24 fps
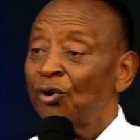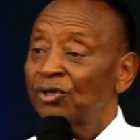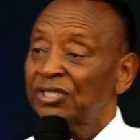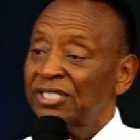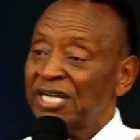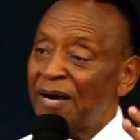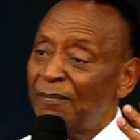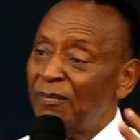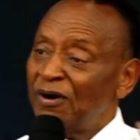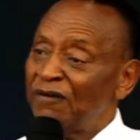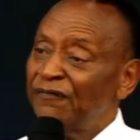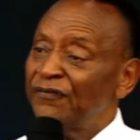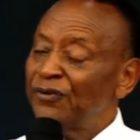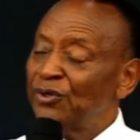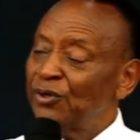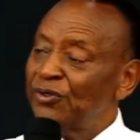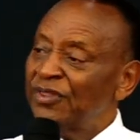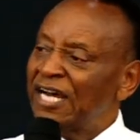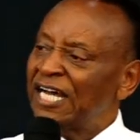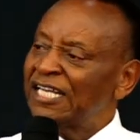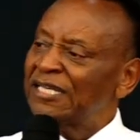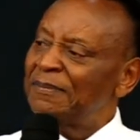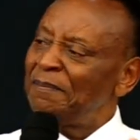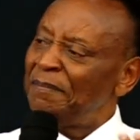some of you
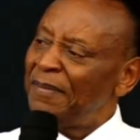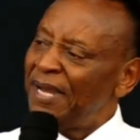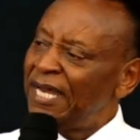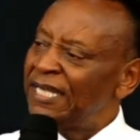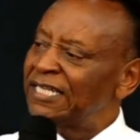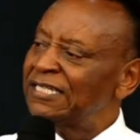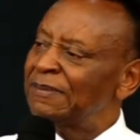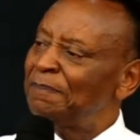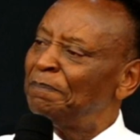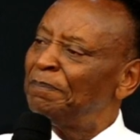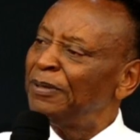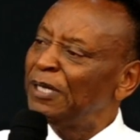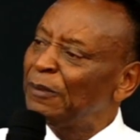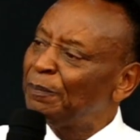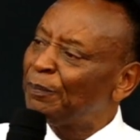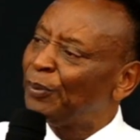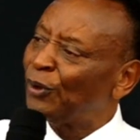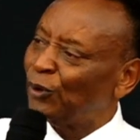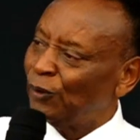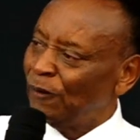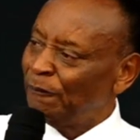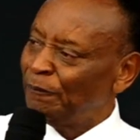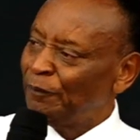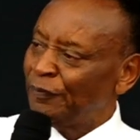that met
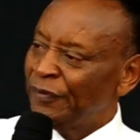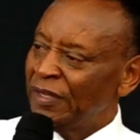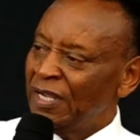people